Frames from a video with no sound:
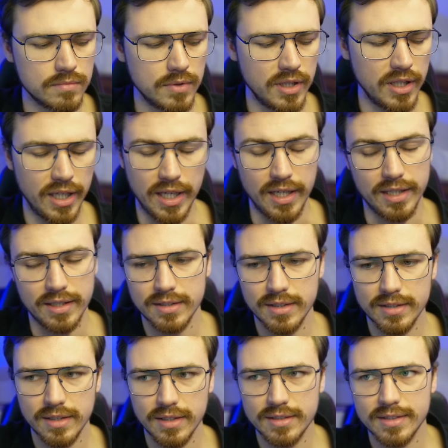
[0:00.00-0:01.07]
Yeah,
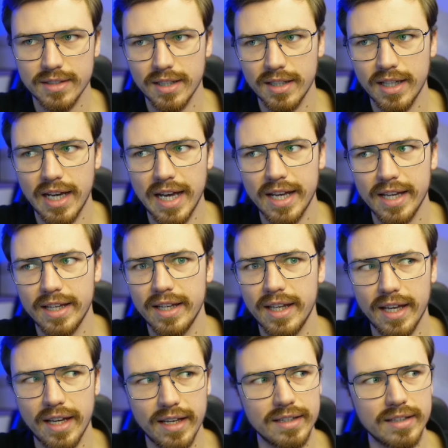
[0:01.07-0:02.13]
it's uh, I
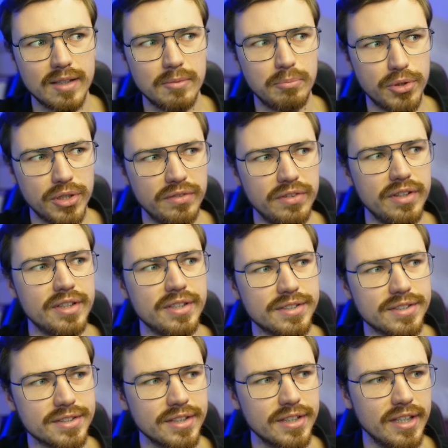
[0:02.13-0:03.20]
had a
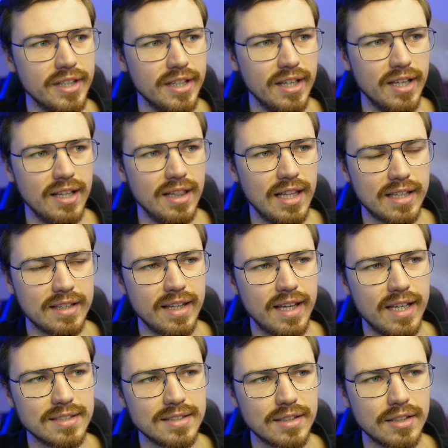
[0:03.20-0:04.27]
previous like
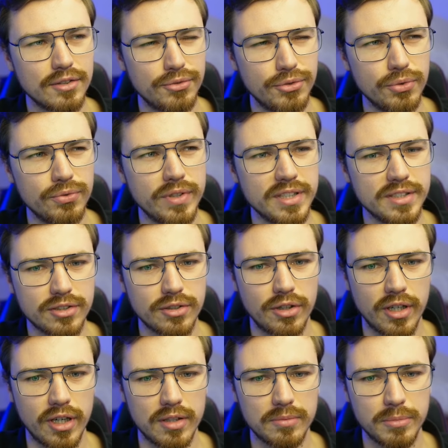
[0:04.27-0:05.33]
there's a few things
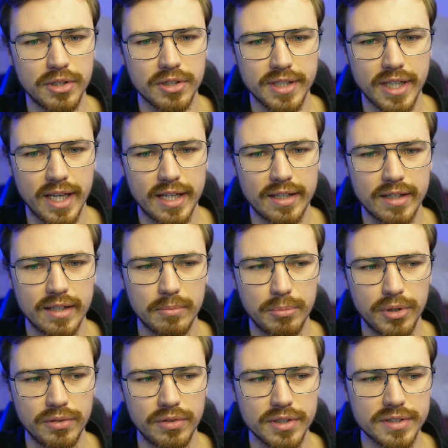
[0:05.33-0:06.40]
going on because I had a
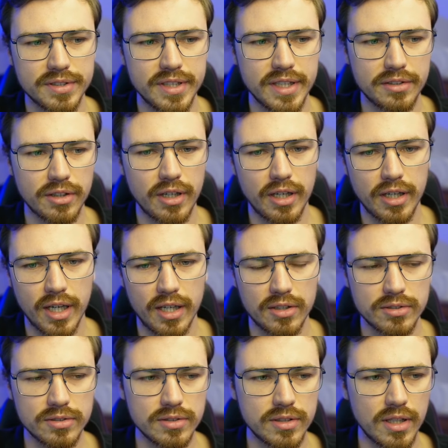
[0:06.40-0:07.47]
previous TikTok
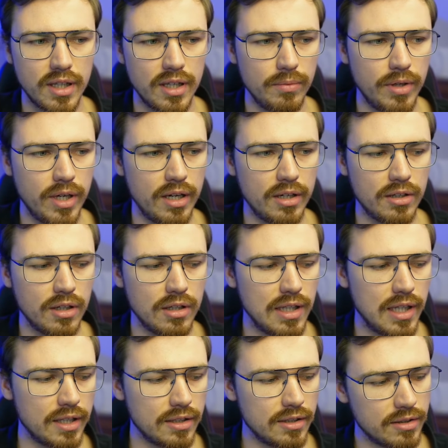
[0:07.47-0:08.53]
account uh, where I got
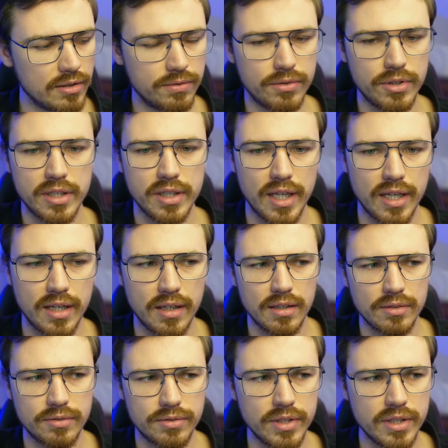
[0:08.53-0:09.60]
like three and a half
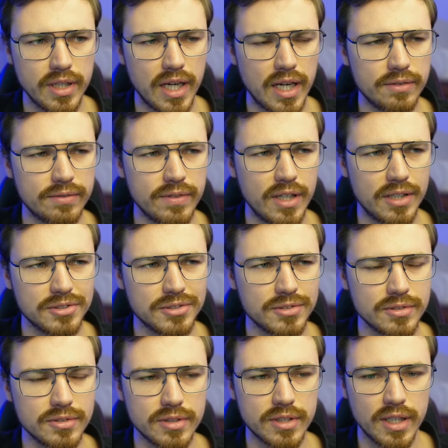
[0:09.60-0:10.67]
three and a half
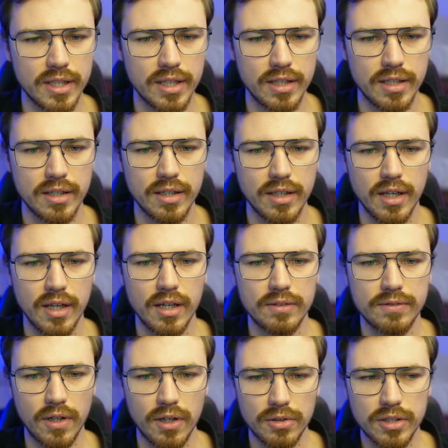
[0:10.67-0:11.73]
thousand uh,
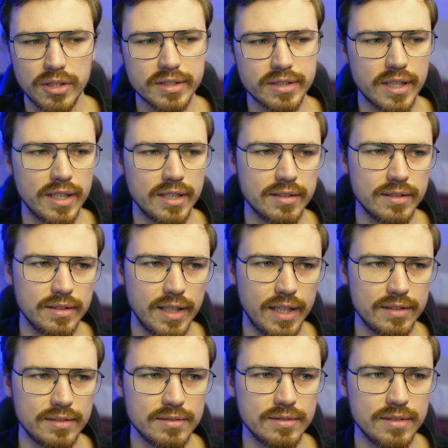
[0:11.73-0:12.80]
followers, and
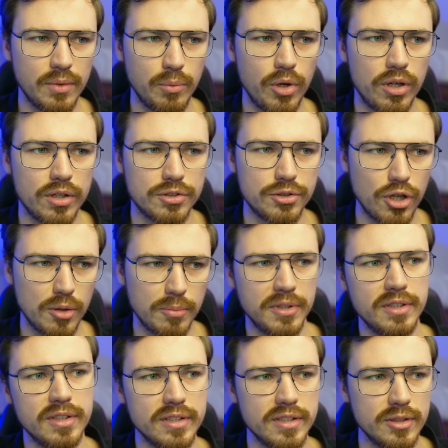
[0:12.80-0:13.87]
then they were
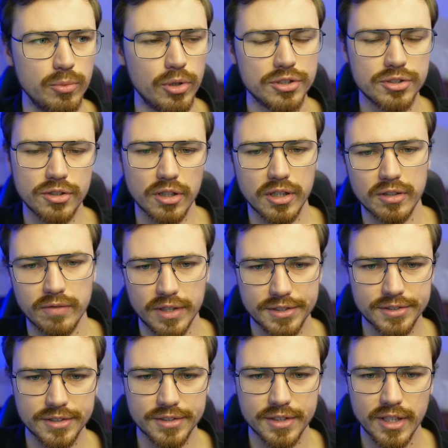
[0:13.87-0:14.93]
German and they were stock
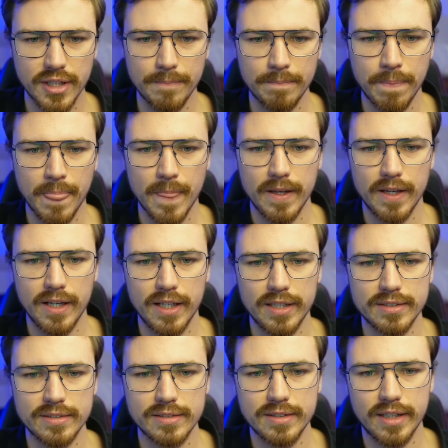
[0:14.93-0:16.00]
investors, and mm-hmm.